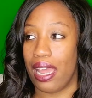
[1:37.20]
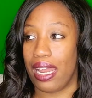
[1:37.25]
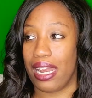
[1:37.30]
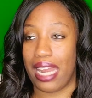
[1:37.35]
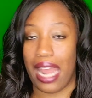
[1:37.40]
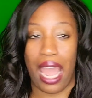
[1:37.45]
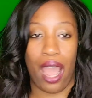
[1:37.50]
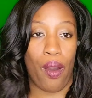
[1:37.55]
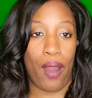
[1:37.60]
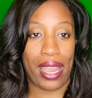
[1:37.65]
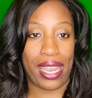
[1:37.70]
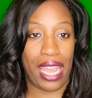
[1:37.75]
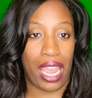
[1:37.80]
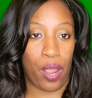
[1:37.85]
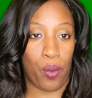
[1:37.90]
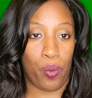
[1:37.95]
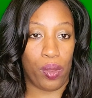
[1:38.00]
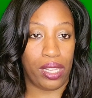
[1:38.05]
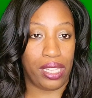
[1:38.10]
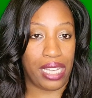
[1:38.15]
Now I
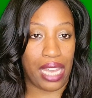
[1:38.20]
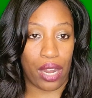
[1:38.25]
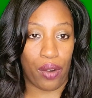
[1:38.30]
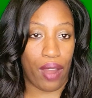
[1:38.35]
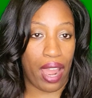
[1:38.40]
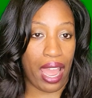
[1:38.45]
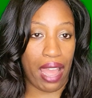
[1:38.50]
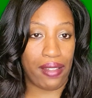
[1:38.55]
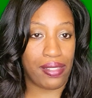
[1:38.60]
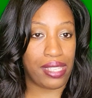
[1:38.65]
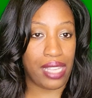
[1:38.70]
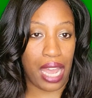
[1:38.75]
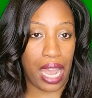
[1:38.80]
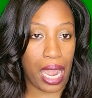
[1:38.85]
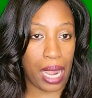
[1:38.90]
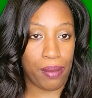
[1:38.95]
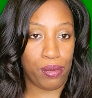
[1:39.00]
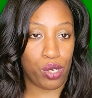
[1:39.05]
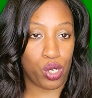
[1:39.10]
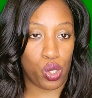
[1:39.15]
don't have
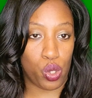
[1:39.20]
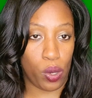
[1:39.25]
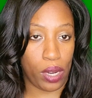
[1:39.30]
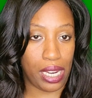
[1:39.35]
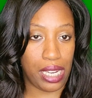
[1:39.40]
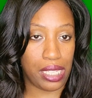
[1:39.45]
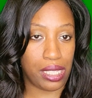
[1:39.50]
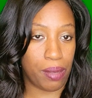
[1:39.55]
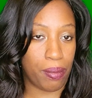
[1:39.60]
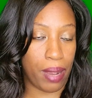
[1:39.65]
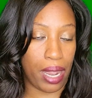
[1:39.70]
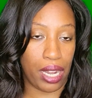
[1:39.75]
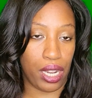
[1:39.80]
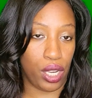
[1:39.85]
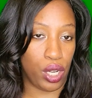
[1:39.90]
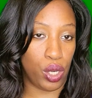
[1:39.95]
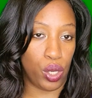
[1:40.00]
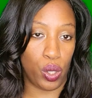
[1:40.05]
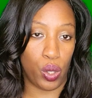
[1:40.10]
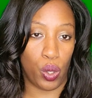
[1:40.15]
time to train
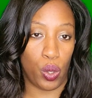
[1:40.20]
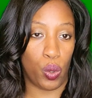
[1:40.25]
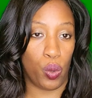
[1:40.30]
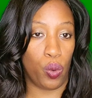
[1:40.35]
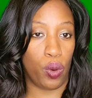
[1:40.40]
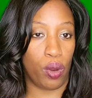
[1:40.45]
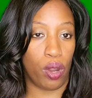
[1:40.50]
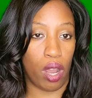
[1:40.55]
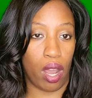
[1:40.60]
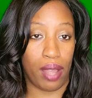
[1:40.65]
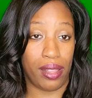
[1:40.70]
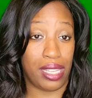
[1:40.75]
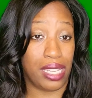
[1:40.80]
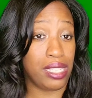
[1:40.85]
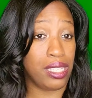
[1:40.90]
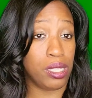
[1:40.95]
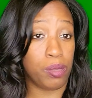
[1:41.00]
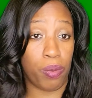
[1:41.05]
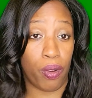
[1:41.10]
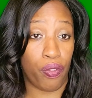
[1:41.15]
somebody new.
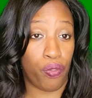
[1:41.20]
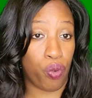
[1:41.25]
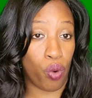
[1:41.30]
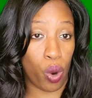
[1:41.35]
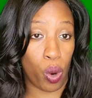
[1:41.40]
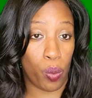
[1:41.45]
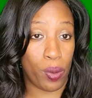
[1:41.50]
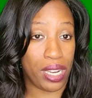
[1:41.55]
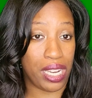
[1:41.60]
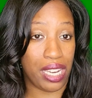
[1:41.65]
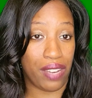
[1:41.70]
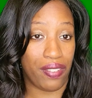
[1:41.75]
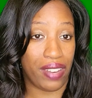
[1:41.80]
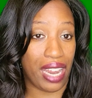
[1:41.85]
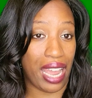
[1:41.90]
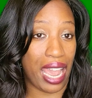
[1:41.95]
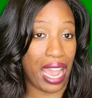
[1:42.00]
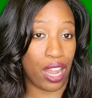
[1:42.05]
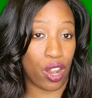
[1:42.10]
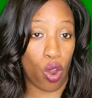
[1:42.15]
This is before we even
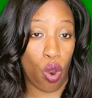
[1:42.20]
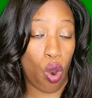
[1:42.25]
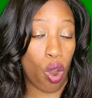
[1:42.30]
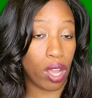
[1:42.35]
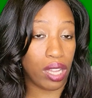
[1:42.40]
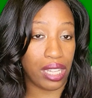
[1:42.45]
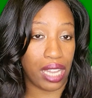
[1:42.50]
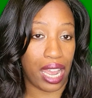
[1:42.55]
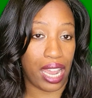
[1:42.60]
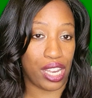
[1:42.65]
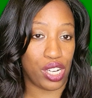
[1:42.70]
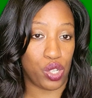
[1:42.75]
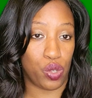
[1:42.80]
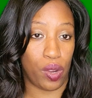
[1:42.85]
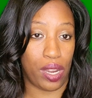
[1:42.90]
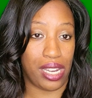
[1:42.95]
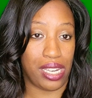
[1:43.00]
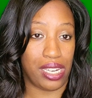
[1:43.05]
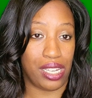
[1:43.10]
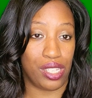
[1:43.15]
had online
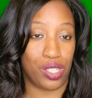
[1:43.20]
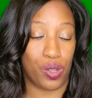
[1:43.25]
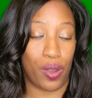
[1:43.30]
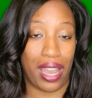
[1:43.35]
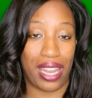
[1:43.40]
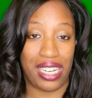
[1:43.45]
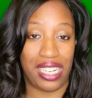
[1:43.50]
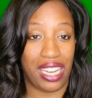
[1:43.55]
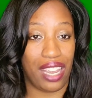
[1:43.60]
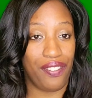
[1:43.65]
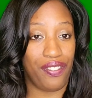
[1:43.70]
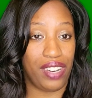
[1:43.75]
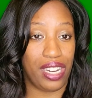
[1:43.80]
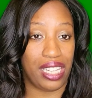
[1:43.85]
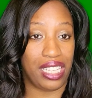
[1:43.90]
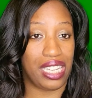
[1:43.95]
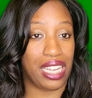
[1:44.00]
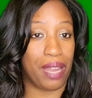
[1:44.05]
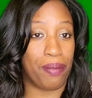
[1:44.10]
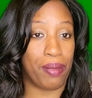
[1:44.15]
training. So I
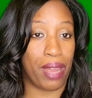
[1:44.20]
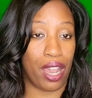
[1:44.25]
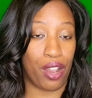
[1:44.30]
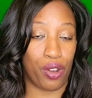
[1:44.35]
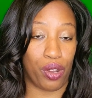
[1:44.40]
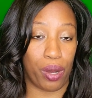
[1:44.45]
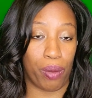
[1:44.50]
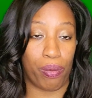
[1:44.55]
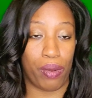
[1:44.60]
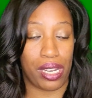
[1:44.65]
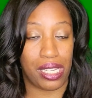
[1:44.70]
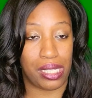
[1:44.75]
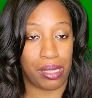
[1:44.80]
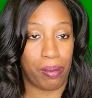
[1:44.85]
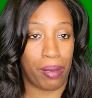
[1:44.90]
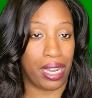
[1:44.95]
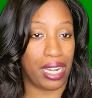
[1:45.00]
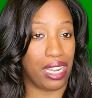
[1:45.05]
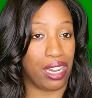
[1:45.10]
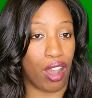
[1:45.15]
definitely am not going to bring
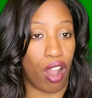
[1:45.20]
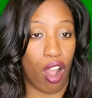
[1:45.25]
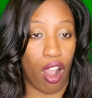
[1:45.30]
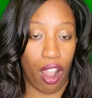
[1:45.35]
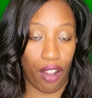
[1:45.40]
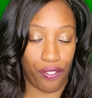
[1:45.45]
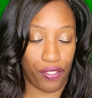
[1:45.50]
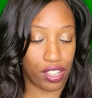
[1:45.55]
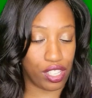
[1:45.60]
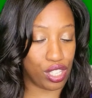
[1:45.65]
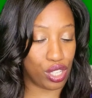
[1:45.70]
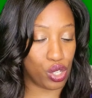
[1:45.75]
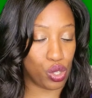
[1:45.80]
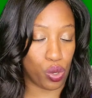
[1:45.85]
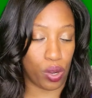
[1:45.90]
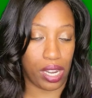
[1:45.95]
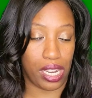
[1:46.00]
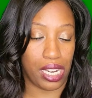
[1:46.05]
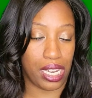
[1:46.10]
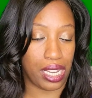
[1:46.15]
somebody in the office to
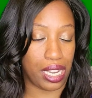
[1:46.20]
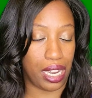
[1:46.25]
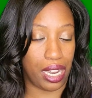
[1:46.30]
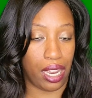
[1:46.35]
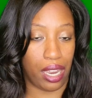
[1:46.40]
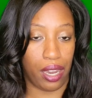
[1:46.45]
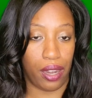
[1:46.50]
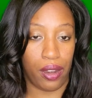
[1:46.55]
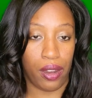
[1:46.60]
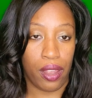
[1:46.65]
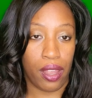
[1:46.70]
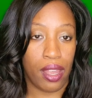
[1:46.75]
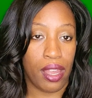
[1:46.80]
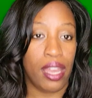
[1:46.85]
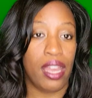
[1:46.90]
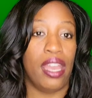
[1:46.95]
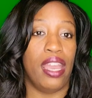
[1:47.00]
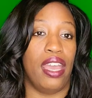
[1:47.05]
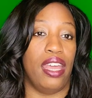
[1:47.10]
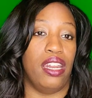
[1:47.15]
train again.
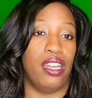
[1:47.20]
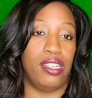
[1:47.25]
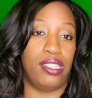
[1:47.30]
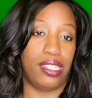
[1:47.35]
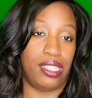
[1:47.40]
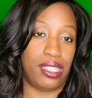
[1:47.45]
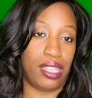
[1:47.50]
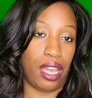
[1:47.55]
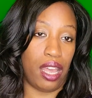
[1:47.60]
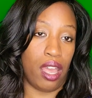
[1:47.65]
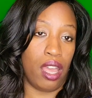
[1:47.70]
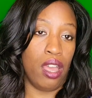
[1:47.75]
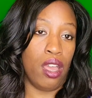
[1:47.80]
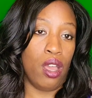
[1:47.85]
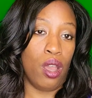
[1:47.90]
And it's just like,